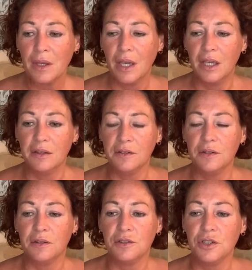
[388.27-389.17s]

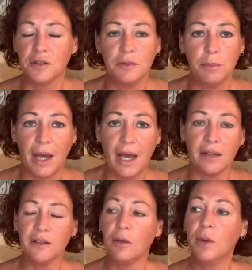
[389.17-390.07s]
it's just
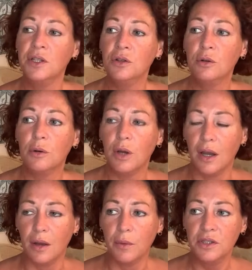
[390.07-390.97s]
bad. So when you're
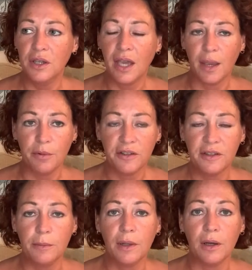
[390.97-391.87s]
when you get breast
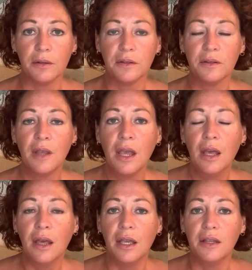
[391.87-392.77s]
implants,
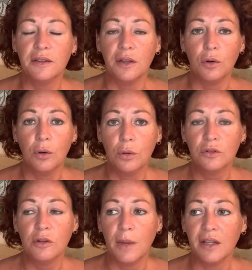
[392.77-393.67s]
it's an
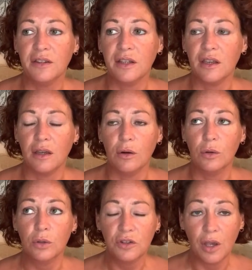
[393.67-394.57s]
automatic
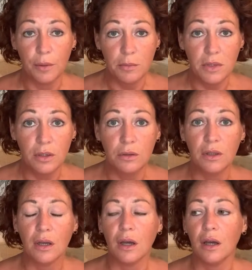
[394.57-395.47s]

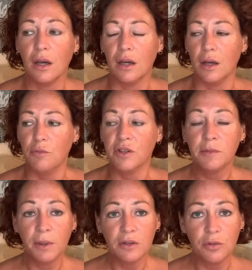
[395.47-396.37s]
autoimmune
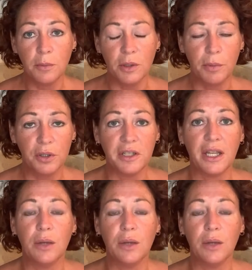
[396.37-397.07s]
response from your body.